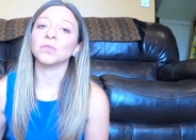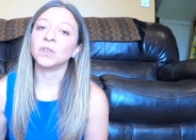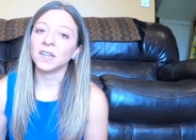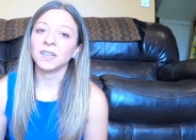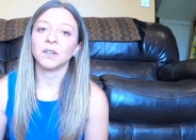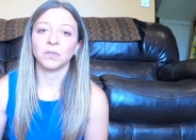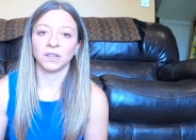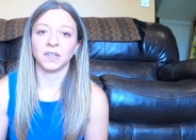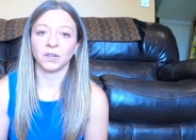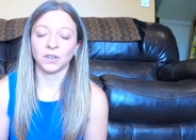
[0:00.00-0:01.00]
really,
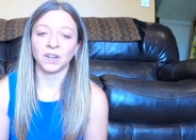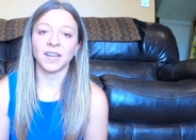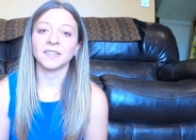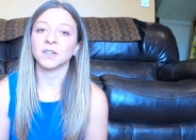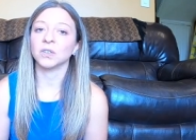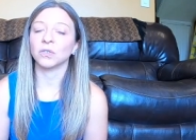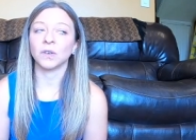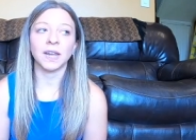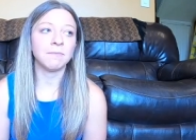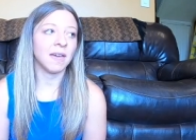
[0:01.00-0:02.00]
really good. It's a
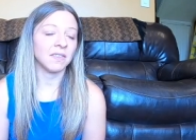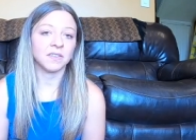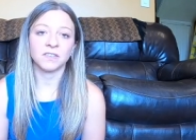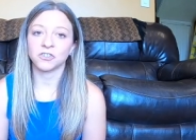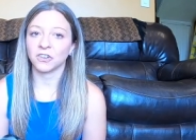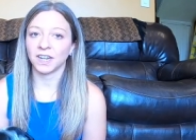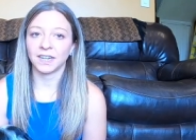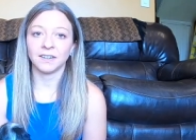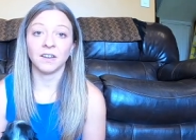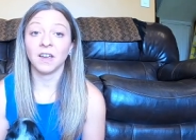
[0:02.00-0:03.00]
great method of
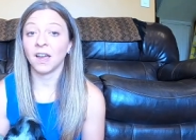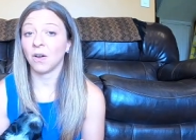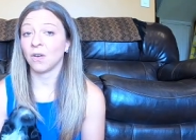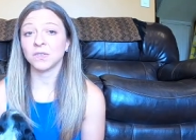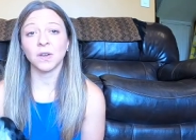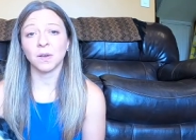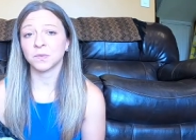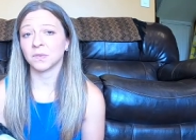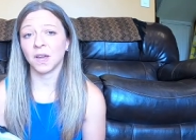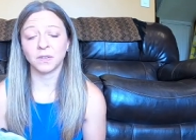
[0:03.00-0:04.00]
training. It also
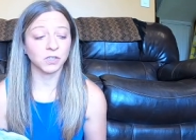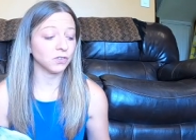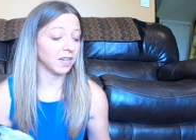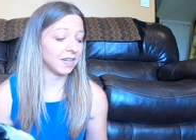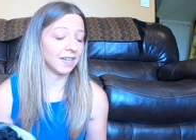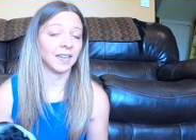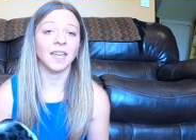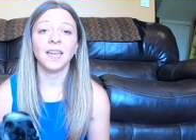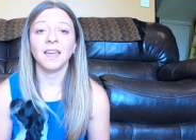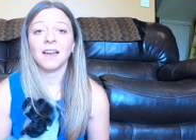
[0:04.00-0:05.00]
helps with house
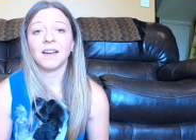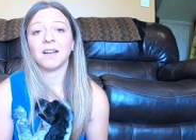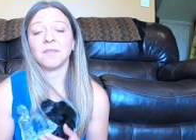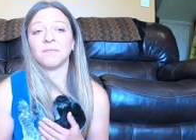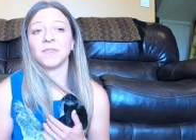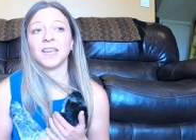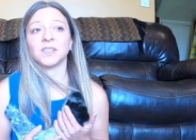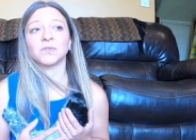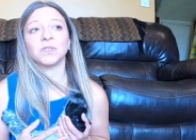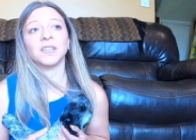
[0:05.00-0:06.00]
training. Um,
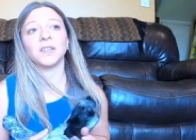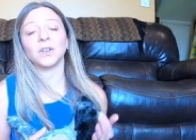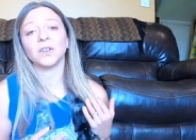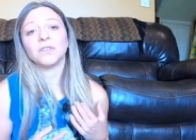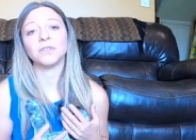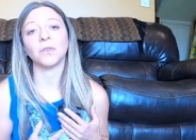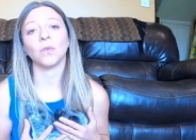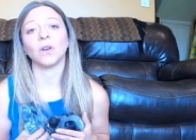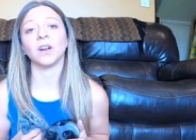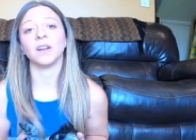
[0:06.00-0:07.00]
it's really good
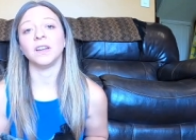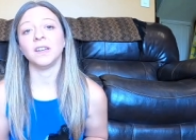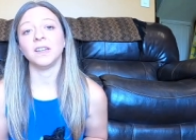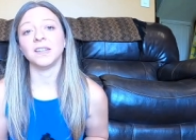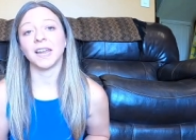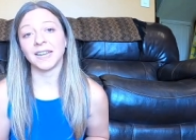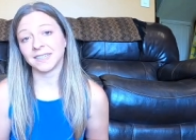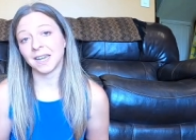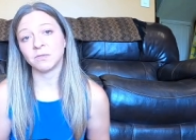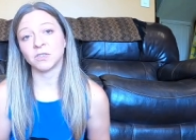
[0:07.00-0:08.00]
for
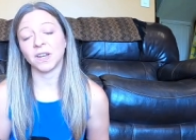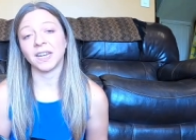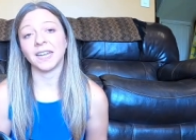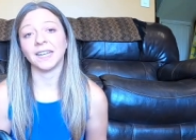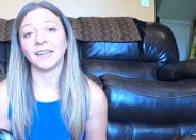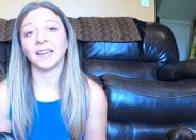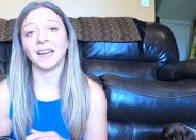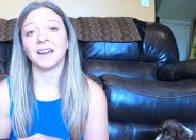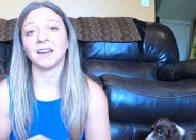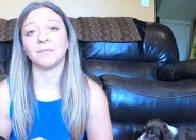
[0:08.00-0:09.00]
nighttime
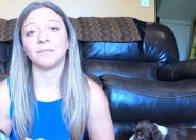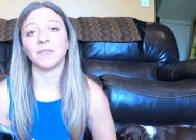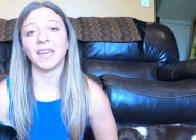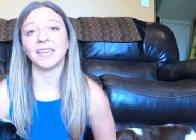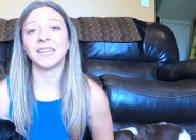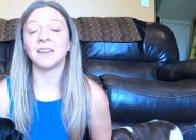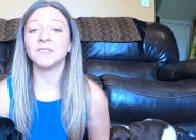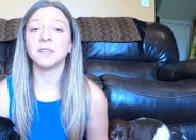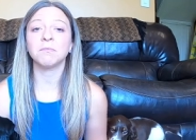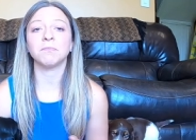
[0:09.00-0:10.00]
training. Um, it
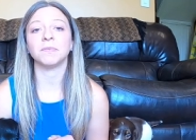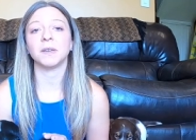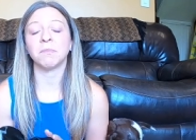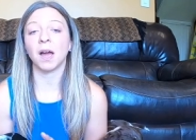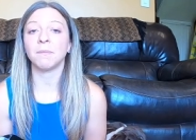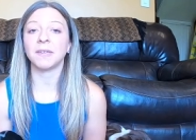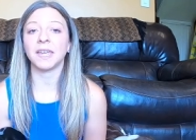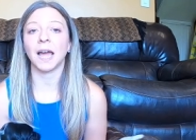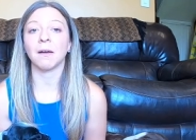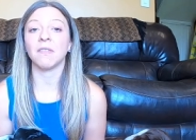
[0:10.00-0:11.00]
gives the, the
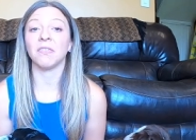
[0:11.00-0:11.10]
puppy